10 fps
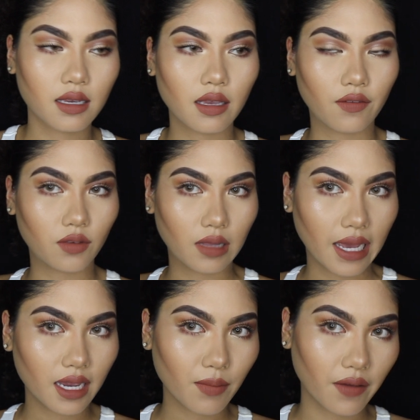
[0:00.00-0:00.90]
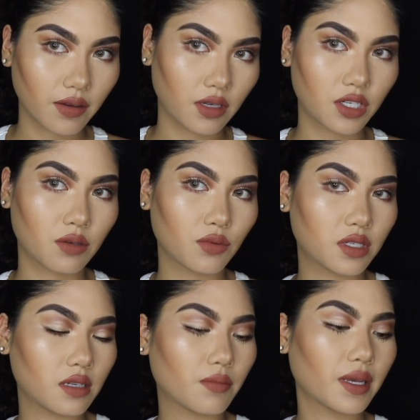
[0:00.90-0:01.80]
if you like. My foundation
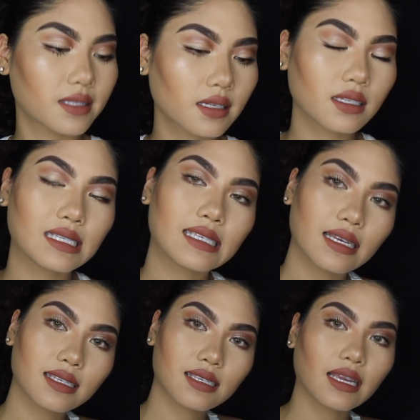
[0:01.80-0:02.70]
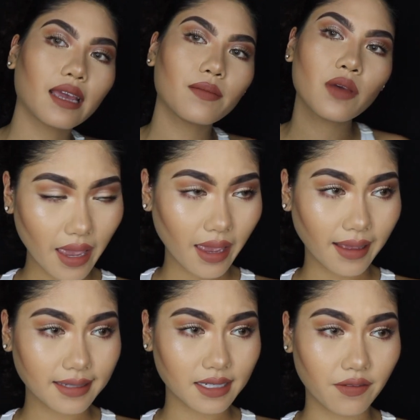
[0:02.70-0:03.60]
routine basically stays the same,
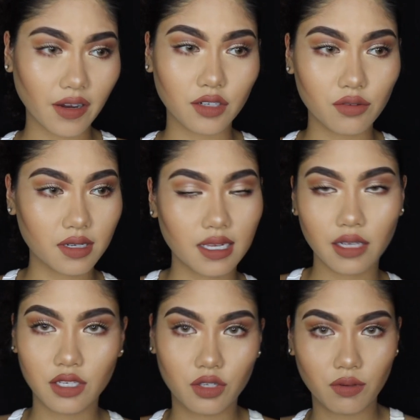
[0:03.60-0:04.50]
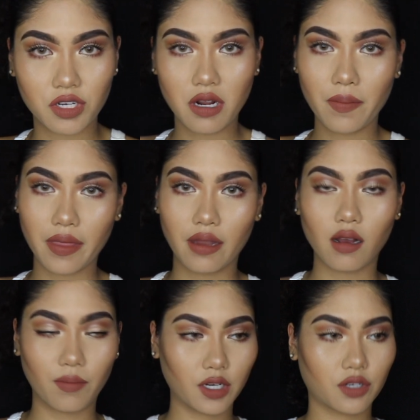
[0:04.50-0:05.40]
and if I do decide to switch it up, then
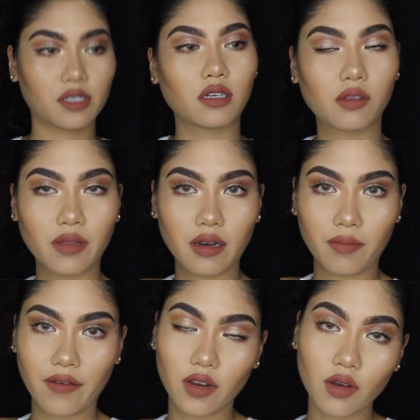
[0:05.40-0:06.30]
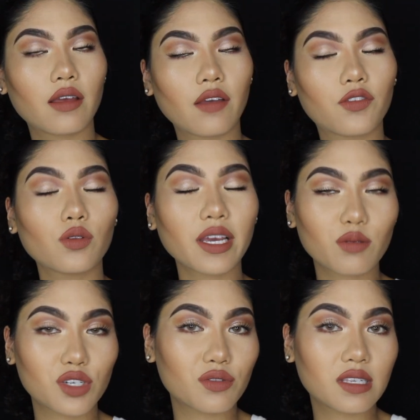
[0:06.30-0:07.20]
I'll make sure to include that in my video. If you like
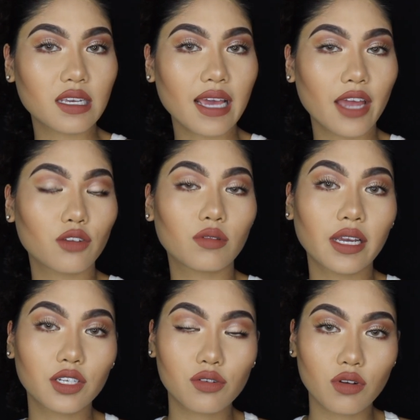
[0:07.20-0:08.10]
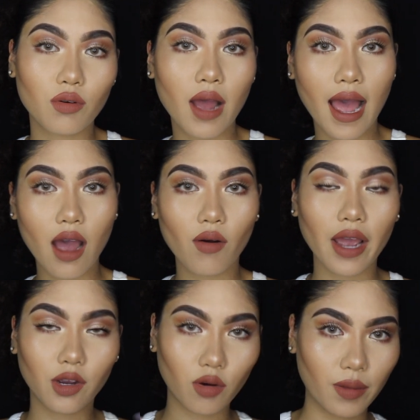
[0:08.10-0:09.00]
what you see and you'd like to know how
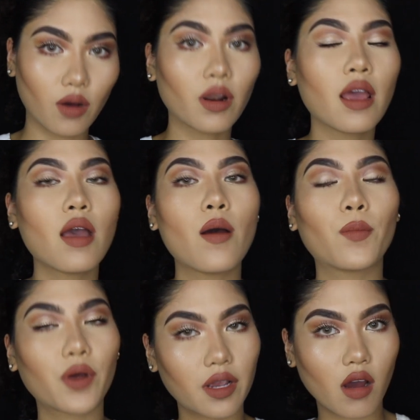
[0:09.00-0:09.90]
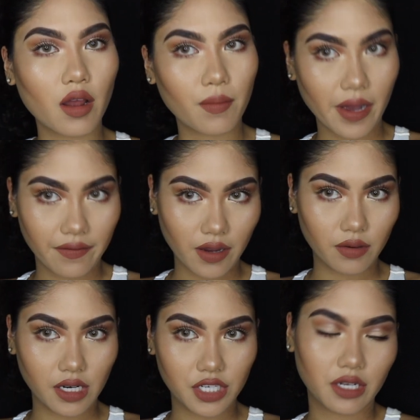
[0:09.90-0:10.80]
I go about putting on my
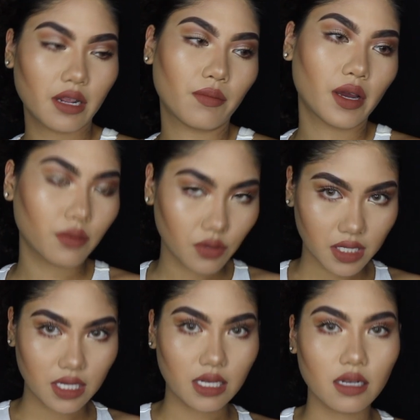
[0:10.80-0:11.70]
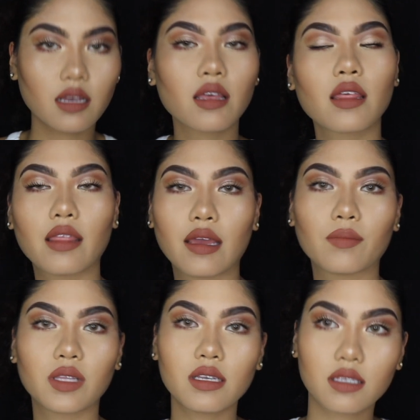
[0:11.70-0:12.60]
foundation and my routine, then
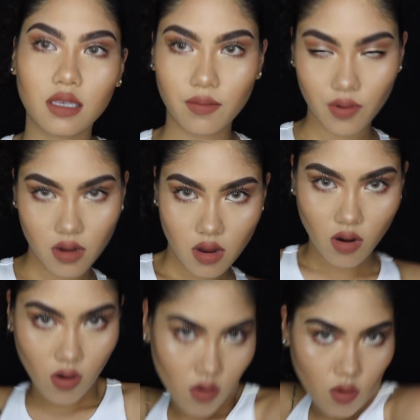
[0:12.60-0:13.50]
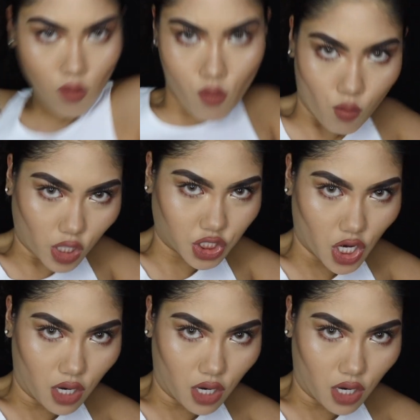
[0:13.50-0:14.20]
please keep watching.